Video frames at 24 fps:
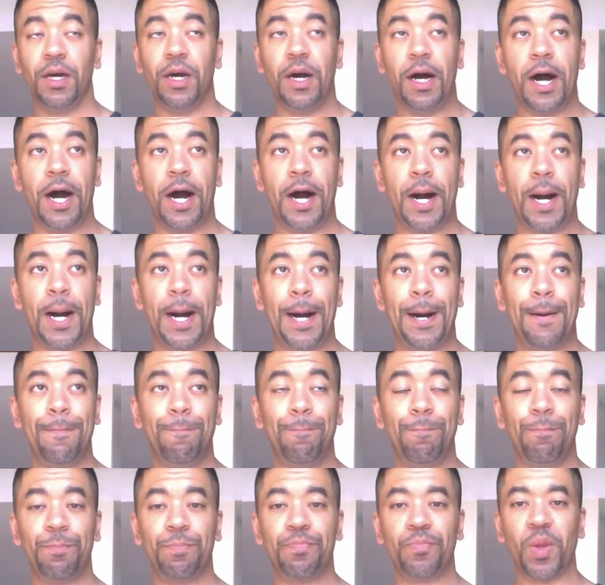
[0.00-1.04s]
um,
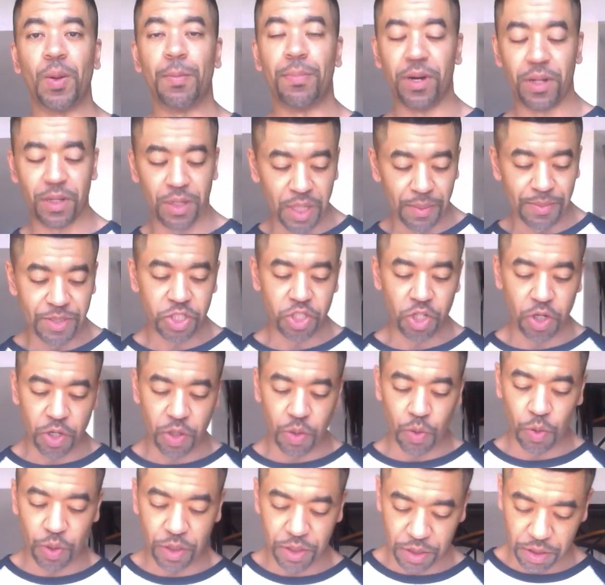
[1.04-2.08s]
but let me show
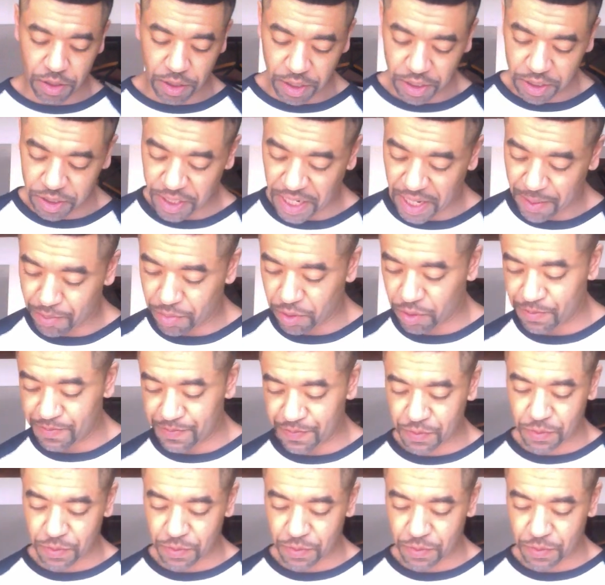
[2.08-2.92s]
you what a, an example.